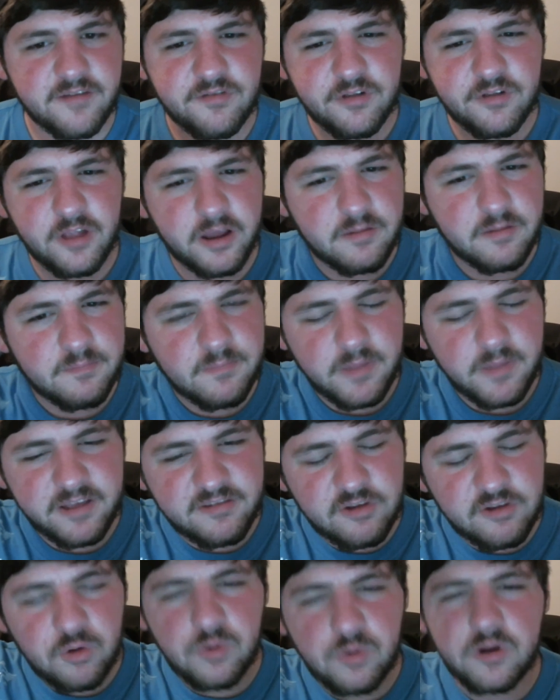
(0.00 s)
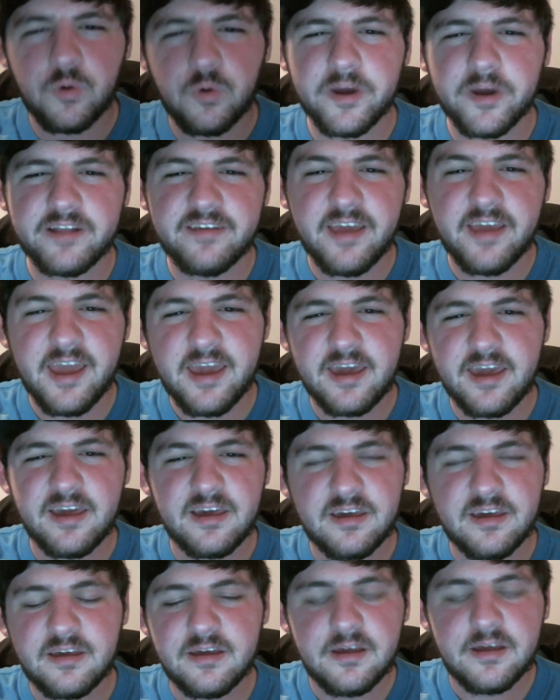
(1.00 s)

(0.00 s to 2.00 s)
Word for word: you're like, I still want a quick tank.